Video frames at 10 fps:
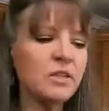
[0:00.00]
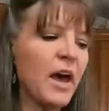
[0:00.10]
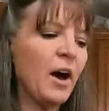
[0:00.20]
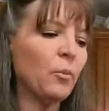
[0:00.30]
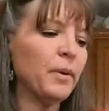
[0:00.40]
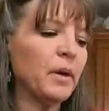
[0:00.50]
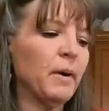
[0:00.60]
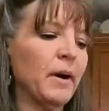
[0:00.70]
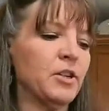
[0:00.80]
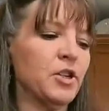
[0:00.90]
is helping
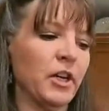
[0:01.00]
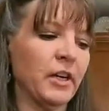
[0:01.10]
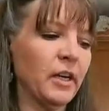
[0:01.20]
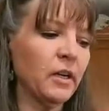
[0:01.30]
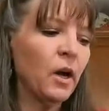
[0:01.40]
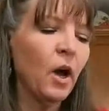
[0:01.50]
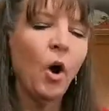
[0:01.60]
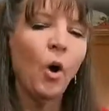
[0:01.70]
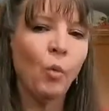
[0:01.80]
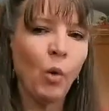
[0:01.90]
my chicken
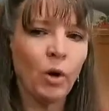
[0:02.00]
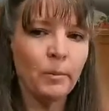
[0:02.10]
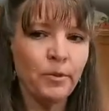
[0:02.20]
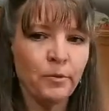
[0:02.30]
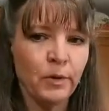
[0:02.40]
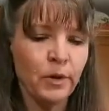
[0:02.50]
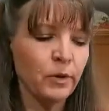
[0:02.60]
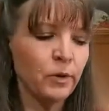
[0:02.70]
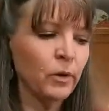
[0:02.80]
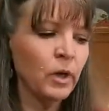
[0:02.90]
warm
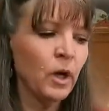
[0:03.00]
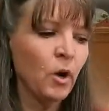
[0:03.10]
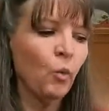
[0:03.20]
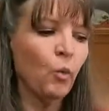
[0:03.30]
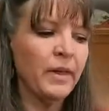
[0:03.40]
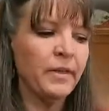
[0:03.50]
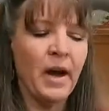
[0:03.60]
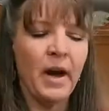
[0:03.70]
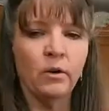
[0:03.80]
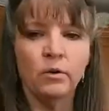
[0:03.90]
through
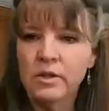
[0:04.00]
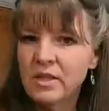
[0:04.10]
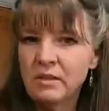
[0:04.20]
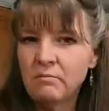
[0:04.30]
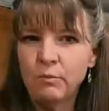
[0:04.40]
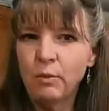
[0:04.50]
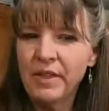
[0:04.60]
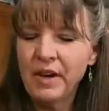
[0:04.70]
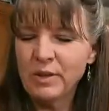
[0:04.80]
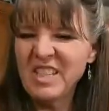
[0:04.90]
without
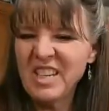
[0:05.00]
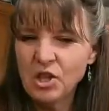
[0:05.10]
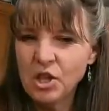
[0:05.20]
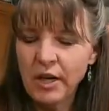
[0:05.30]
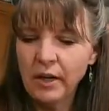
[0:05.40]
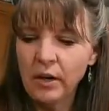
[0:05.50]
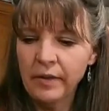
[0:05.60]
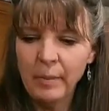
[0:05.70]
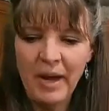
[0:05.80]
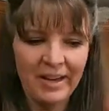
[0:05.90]
without singeing
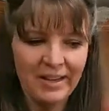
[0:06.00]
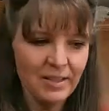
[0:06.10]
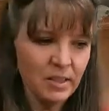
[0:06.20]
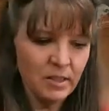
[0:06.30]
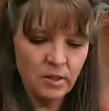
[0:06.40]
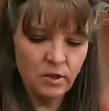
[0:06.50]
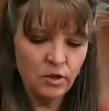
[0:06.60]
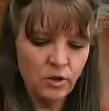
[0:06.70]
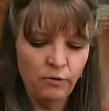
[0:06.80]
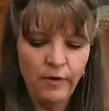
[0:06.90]
on the pan since
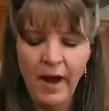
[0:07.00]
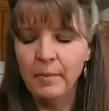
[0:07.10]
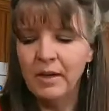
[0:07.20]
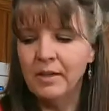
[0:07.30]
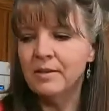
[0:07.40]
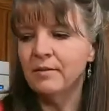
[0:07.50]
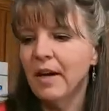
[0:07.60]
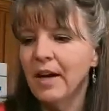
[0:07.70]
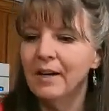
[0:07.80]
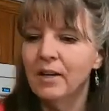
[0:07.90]
there's no fat. Because if
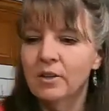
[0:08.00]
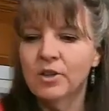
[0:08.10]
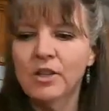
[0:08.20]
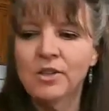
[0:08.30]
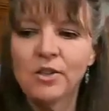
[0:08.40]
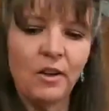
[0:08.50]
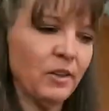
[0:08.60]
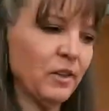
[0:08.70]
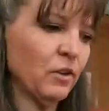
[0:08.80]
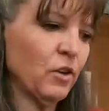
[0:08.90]
I added just a
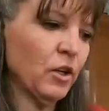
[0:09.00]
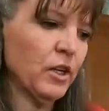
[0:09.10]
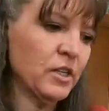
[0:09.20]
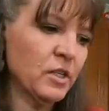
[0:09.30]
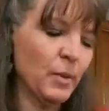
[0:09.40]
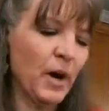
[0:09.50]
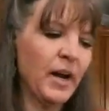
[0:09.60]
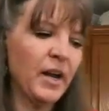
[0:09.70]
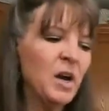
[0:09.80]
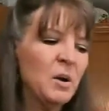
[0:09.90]
little cooking
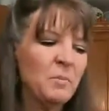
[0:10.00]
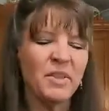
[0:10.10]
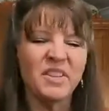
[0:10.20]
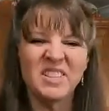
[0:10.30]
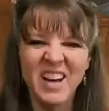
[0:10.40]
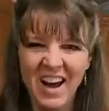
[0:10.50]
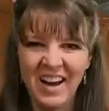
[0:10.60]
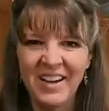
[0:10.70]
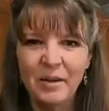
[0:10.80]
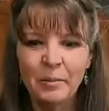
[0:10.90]
spray, by the
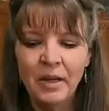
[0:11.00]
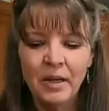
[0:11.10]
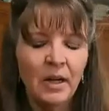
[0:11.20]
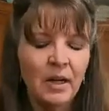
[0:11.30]
time